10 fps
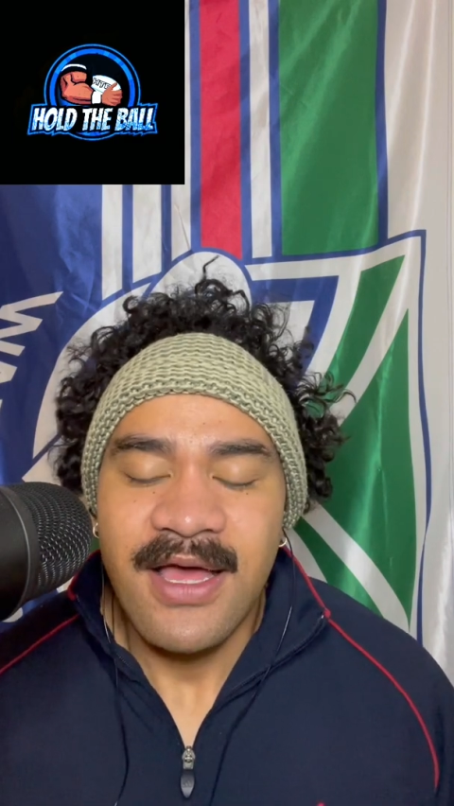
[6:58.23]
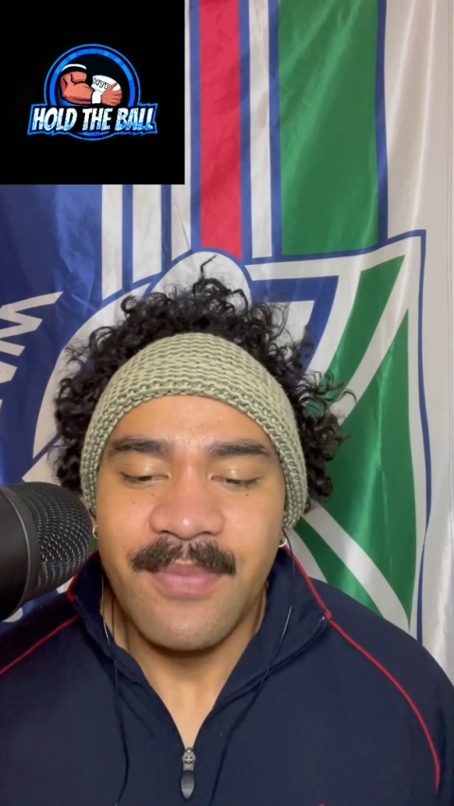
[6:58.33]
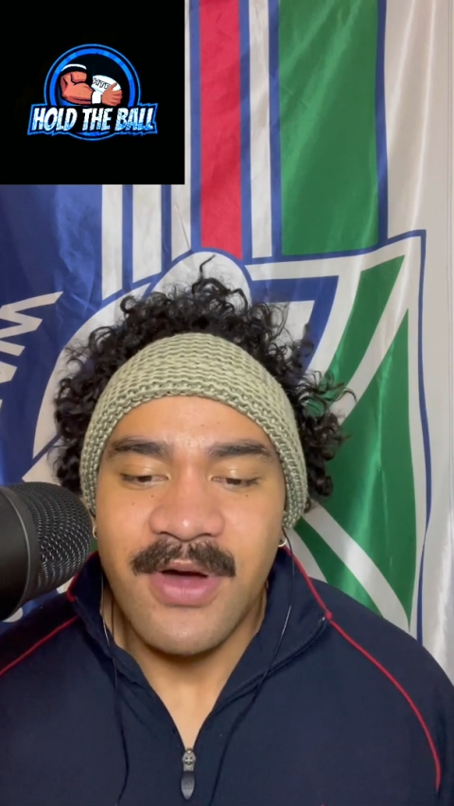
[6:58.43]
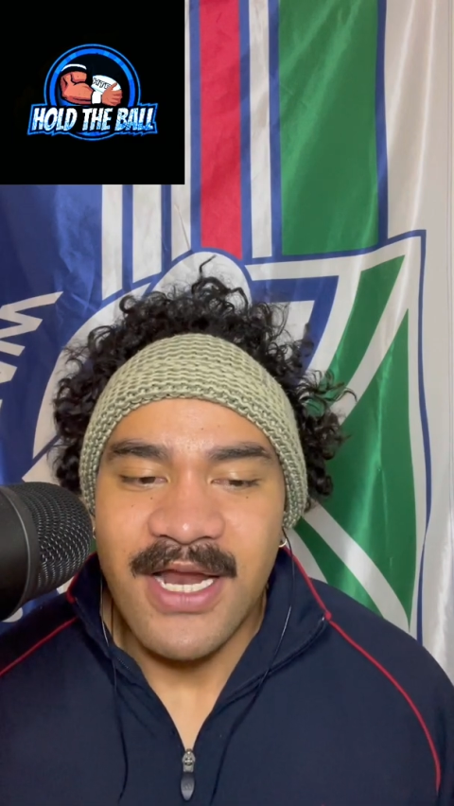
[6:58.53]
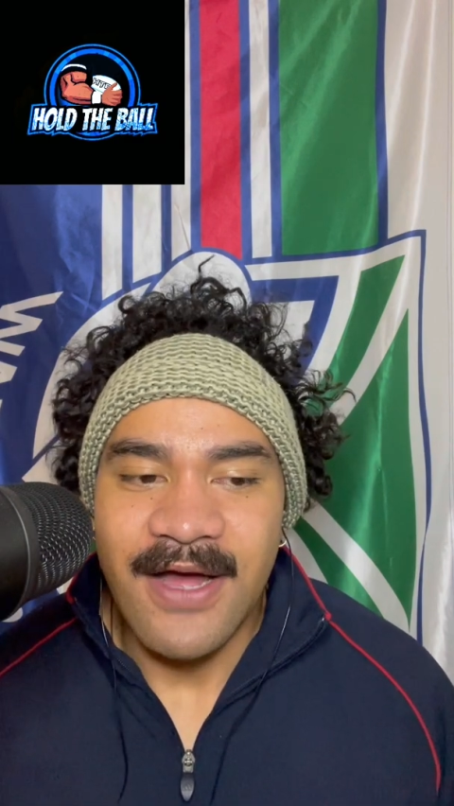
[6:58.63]

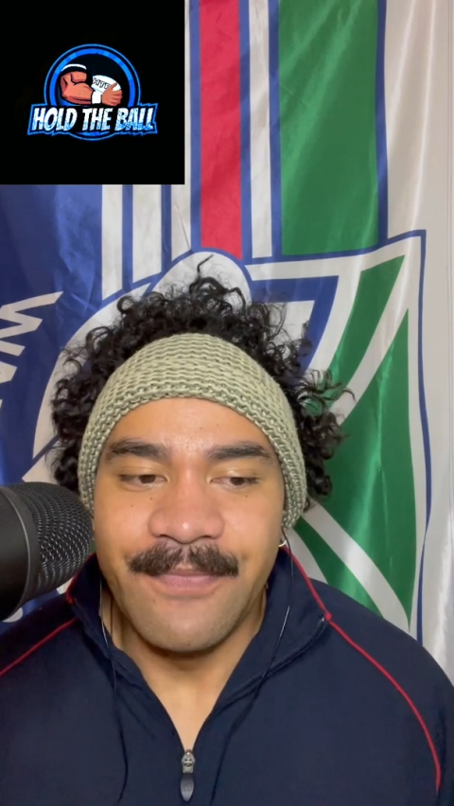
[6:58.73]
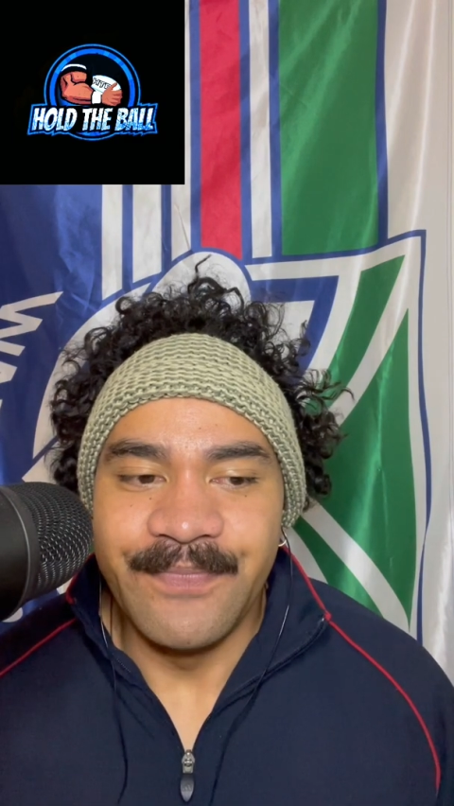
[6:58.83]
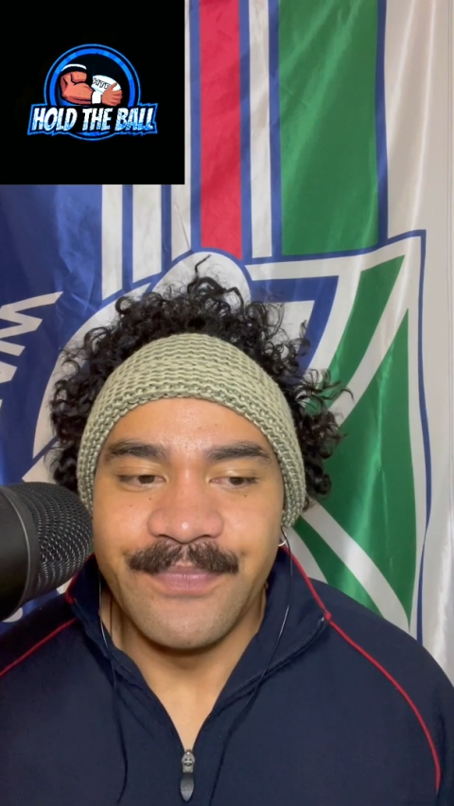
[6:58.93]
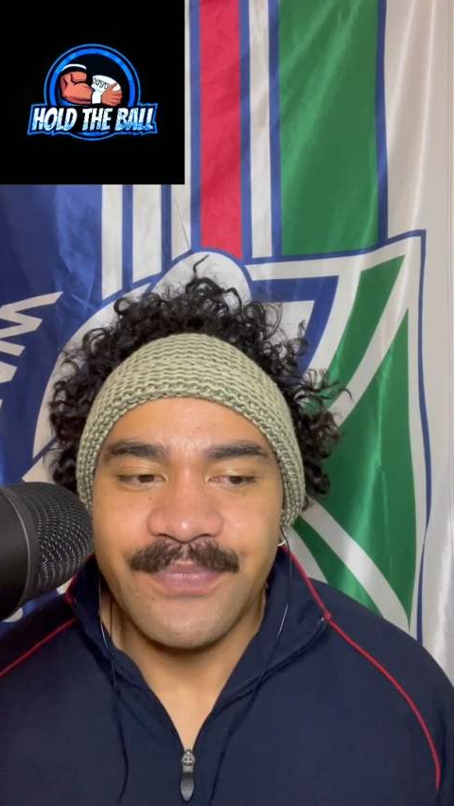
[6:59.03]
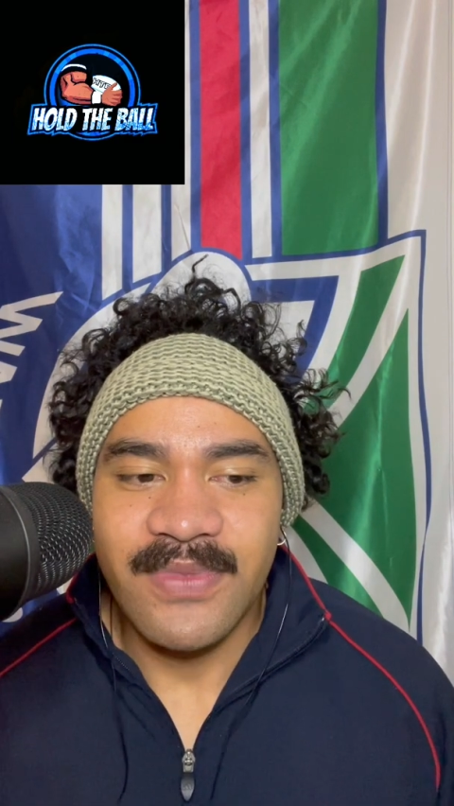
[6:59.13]
But,
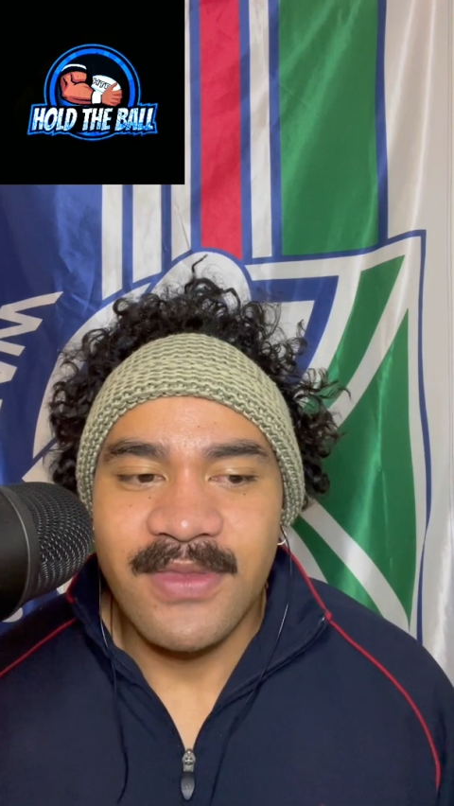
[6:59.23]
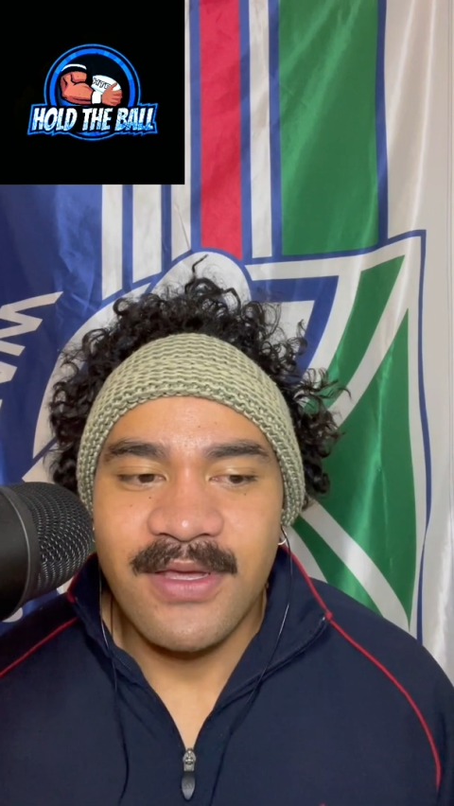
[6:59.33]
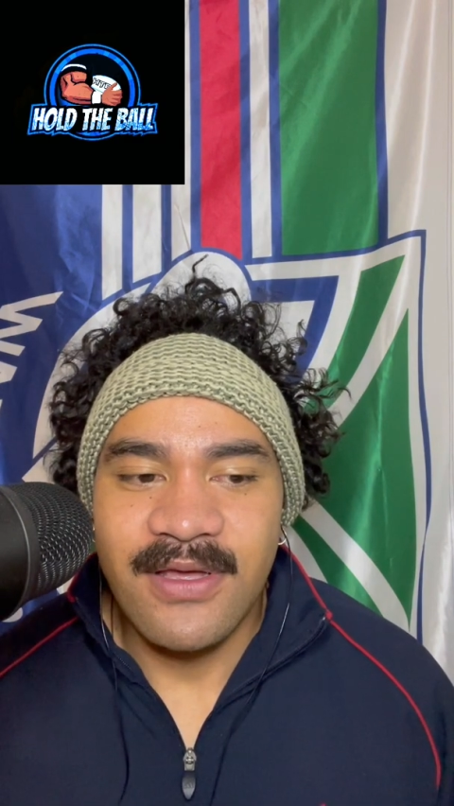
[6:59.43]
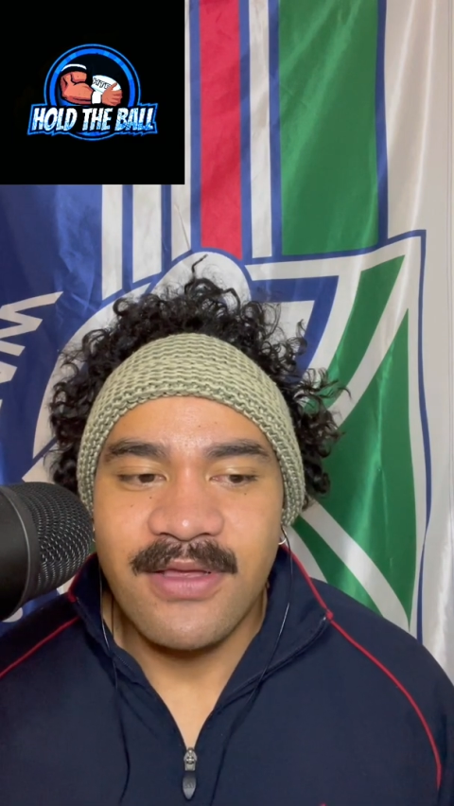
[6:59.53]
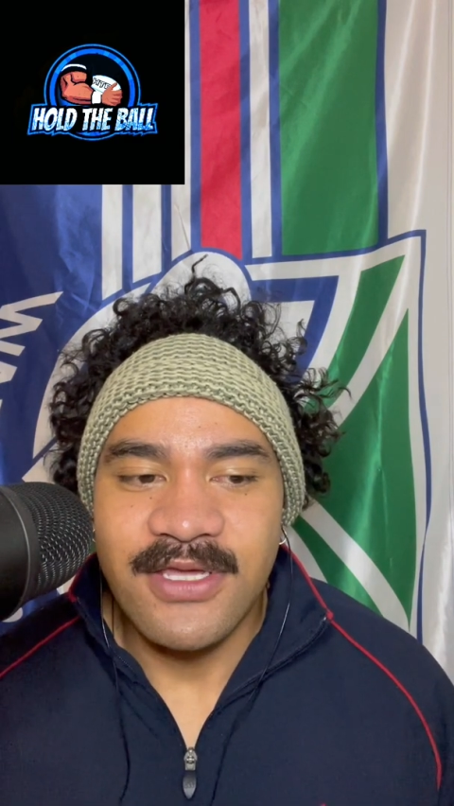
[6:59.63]
$1
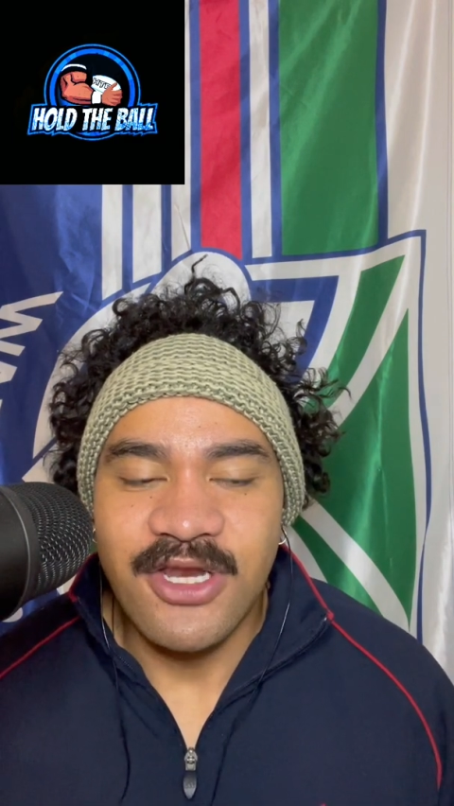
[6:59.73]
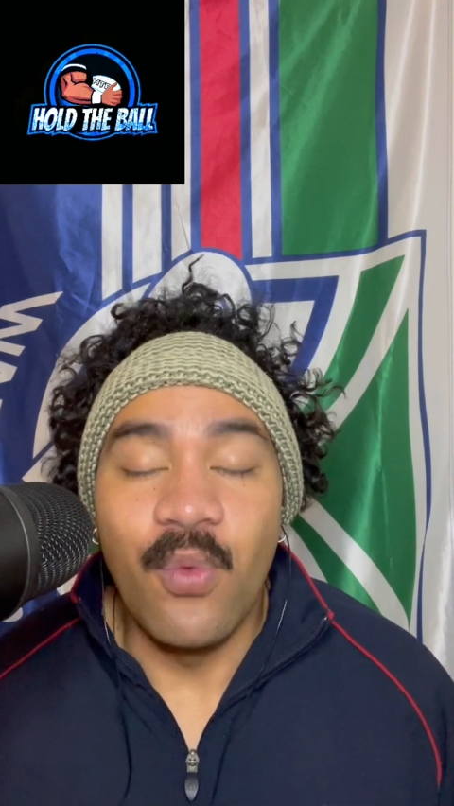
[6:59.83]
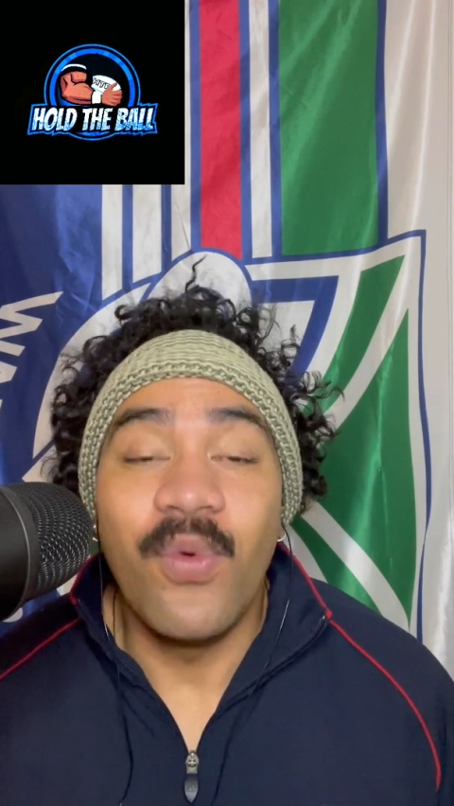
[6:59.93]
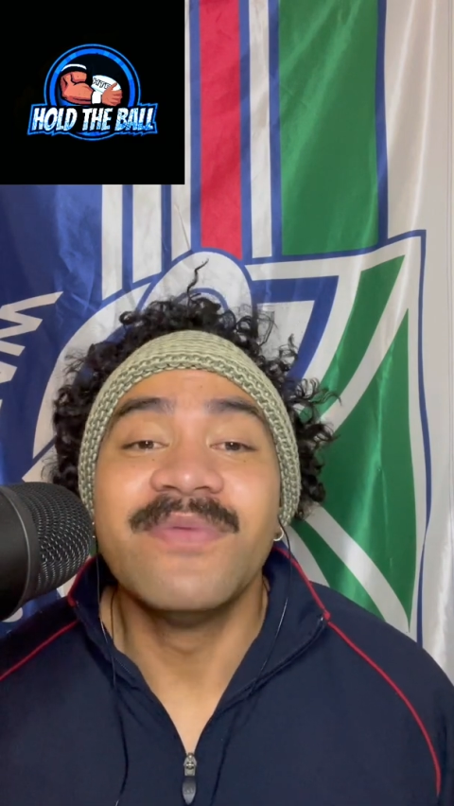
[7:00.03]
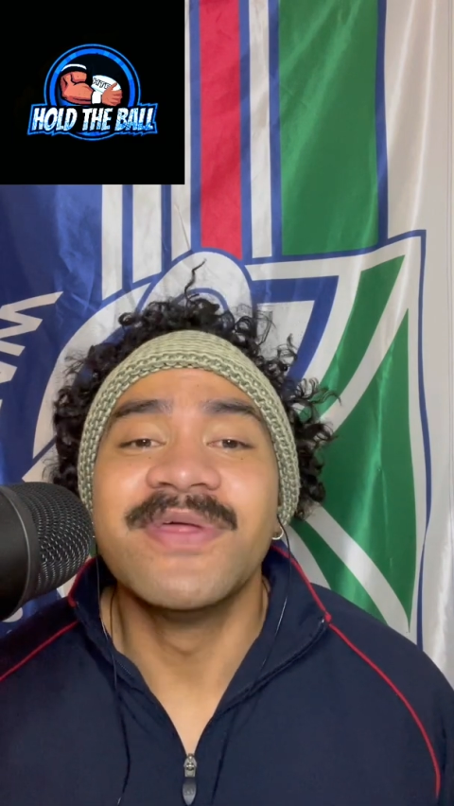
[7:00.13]

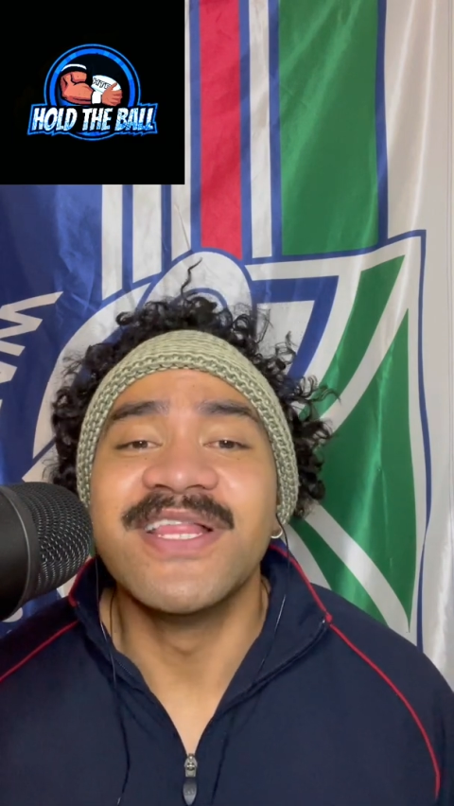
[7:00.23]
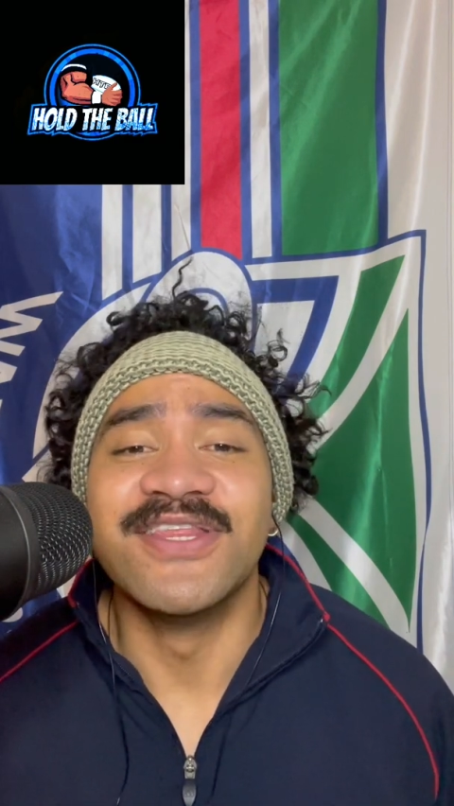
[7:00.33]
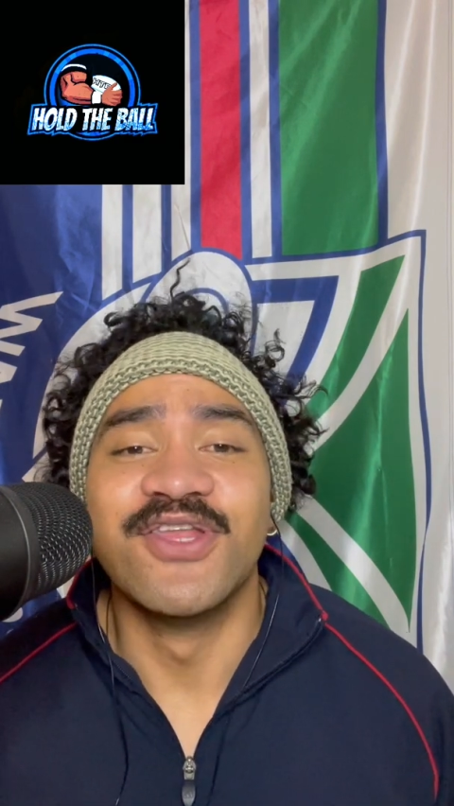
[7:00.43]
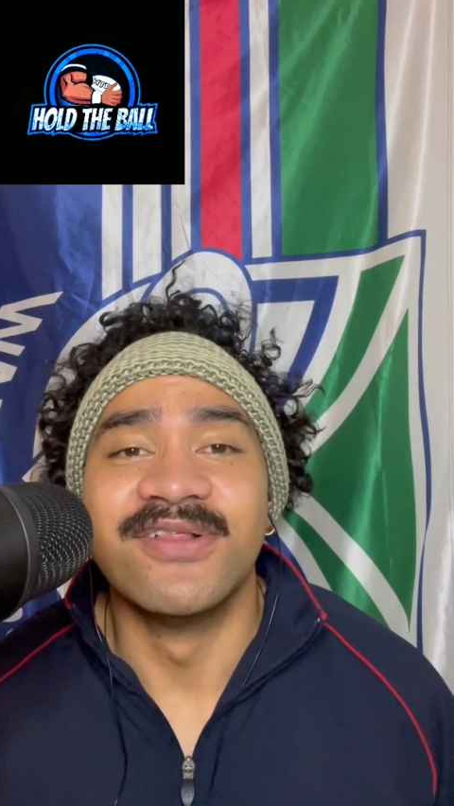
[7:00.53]
million